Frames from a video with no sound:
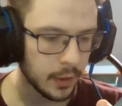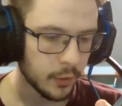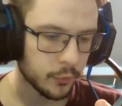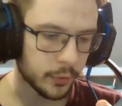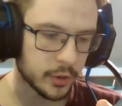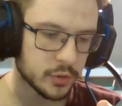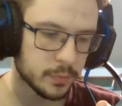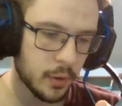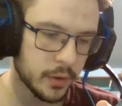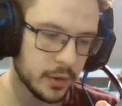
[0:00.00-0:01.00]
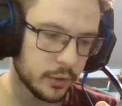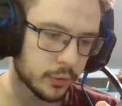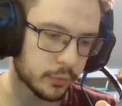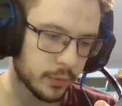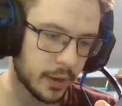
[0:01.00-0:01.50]
For each opponent, you
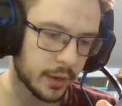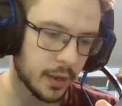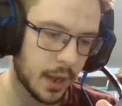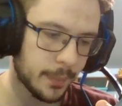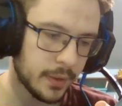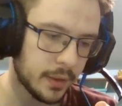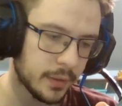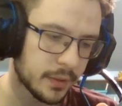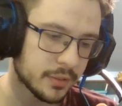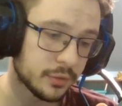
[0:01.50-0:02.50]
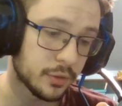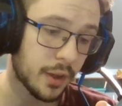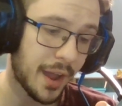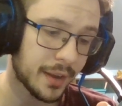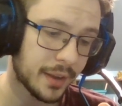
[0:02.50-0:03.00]
create a copy that's
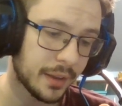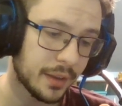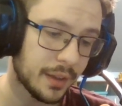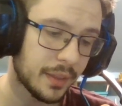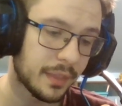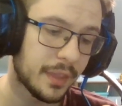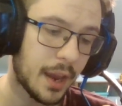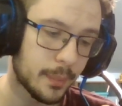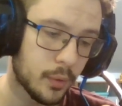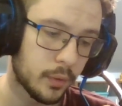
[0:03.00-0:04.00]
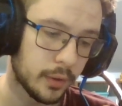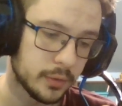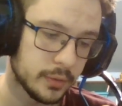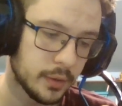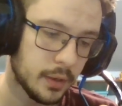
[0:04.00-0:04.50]
attacking that opponent,
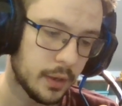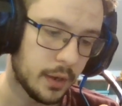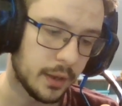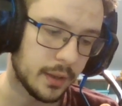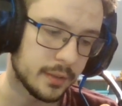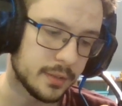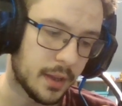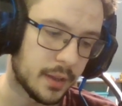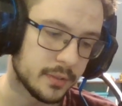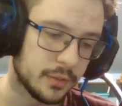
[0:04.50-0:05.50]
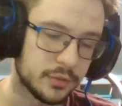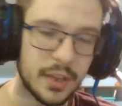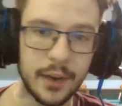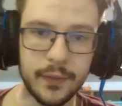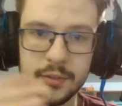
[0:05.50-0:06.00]
and it gets haste, and you
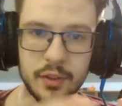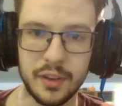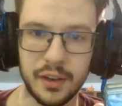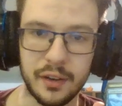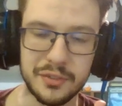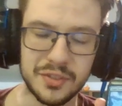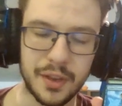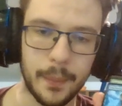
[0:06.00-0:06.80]
sacrifice it at the end of the step.